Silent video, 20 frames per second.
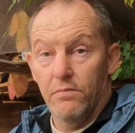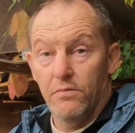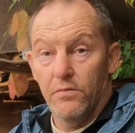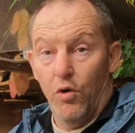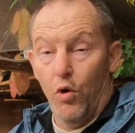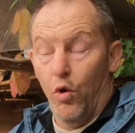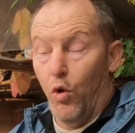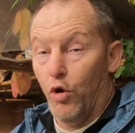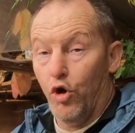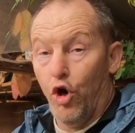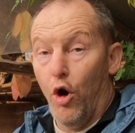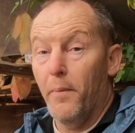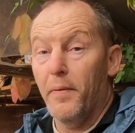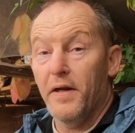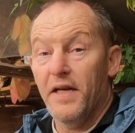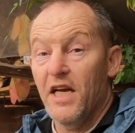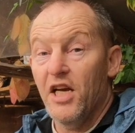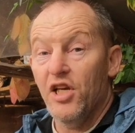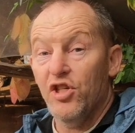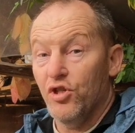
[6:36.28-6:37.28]
or
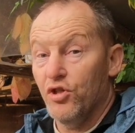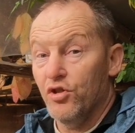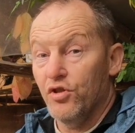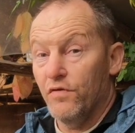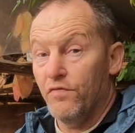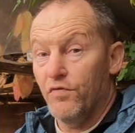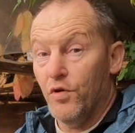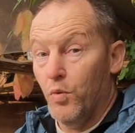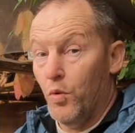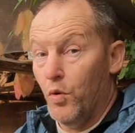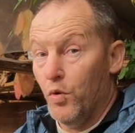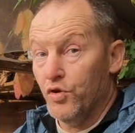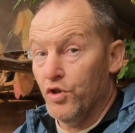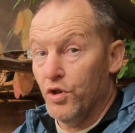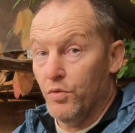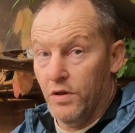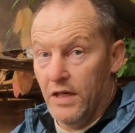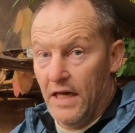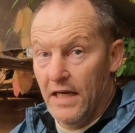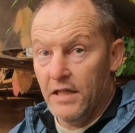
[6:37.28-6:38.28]
combinations of rewards you
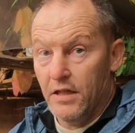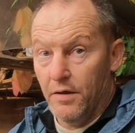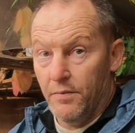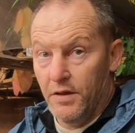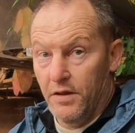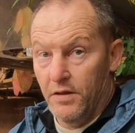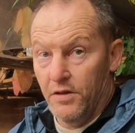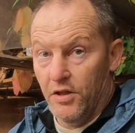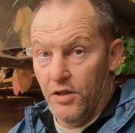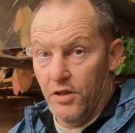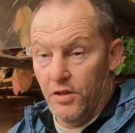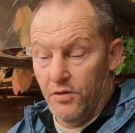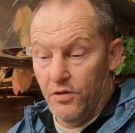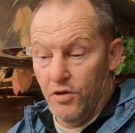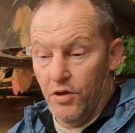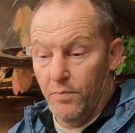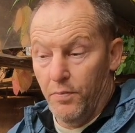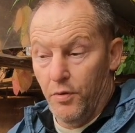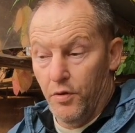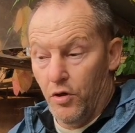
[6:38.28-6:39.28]
would like
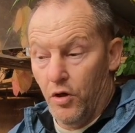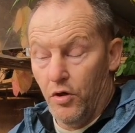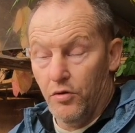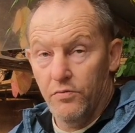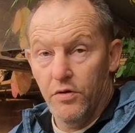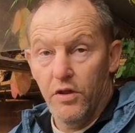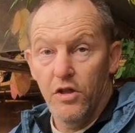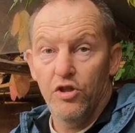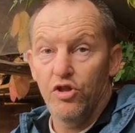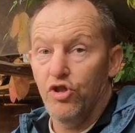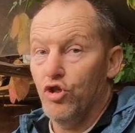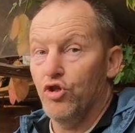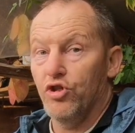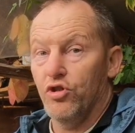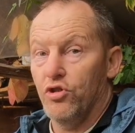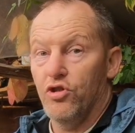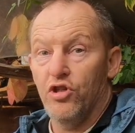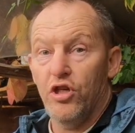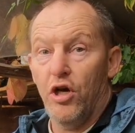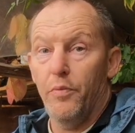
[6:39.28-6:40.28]
to put on, just
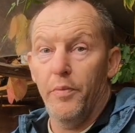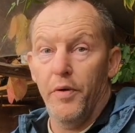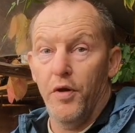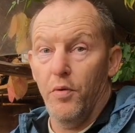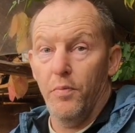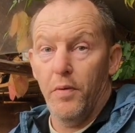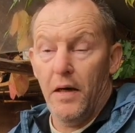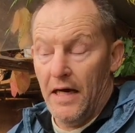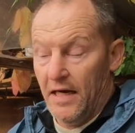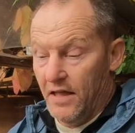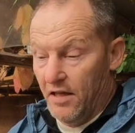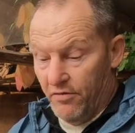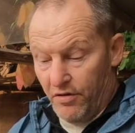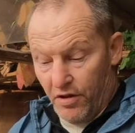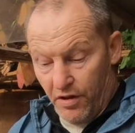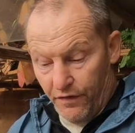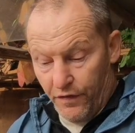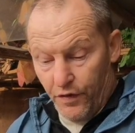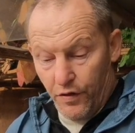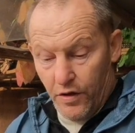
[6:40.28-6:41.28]
shout me up either in
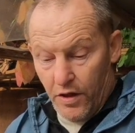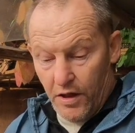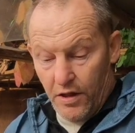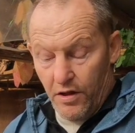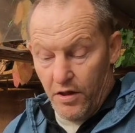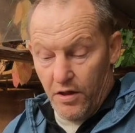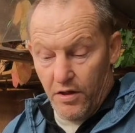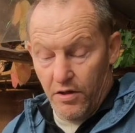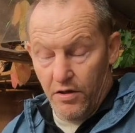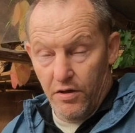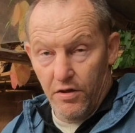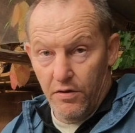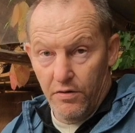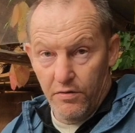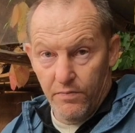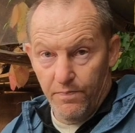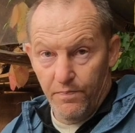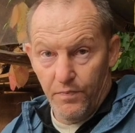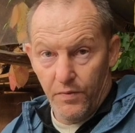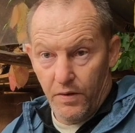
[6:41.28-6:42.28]
the
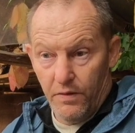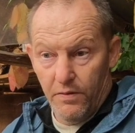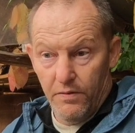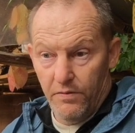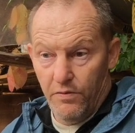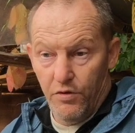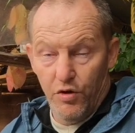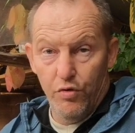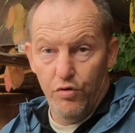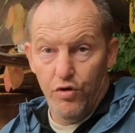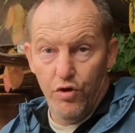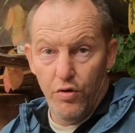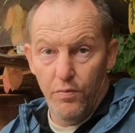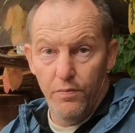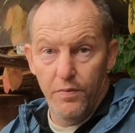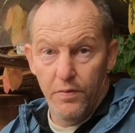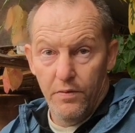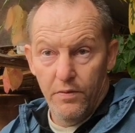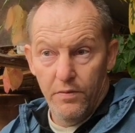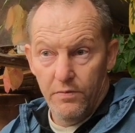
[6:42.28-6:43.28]

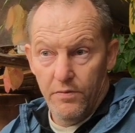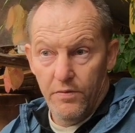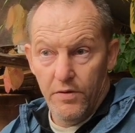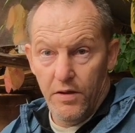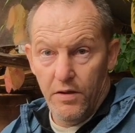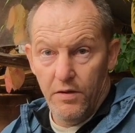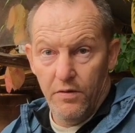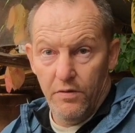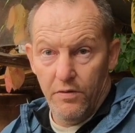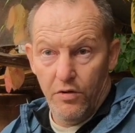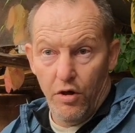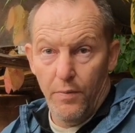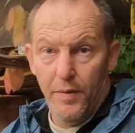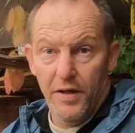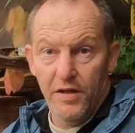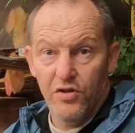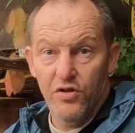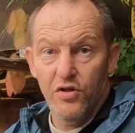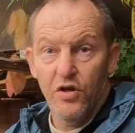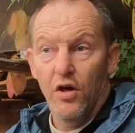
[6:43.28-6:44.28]
YouTube
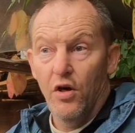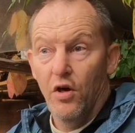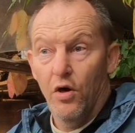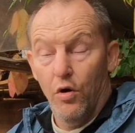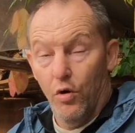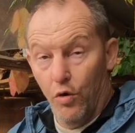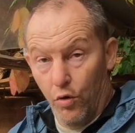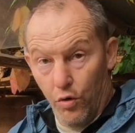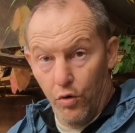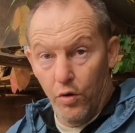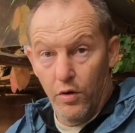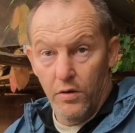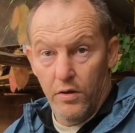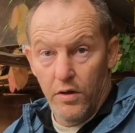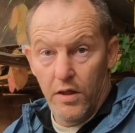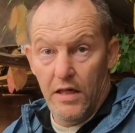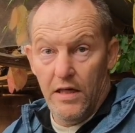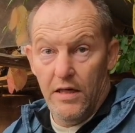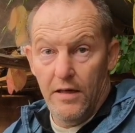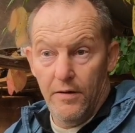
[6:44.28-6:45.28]
comments or
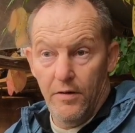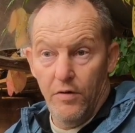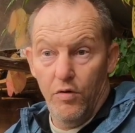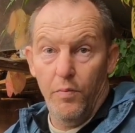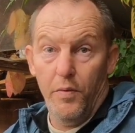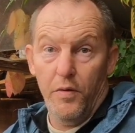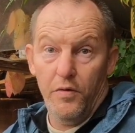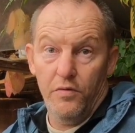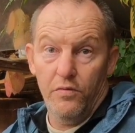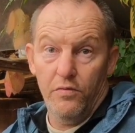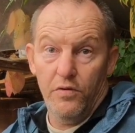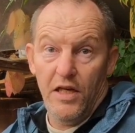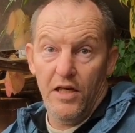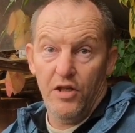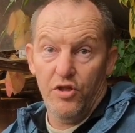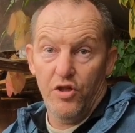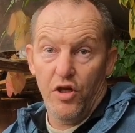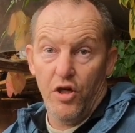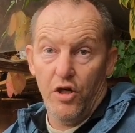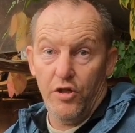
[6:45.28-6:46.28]
up on
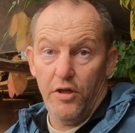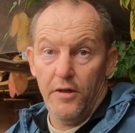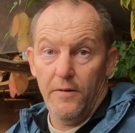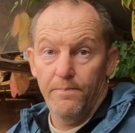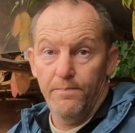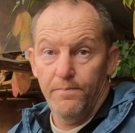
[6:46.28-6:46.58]
Kickstarter.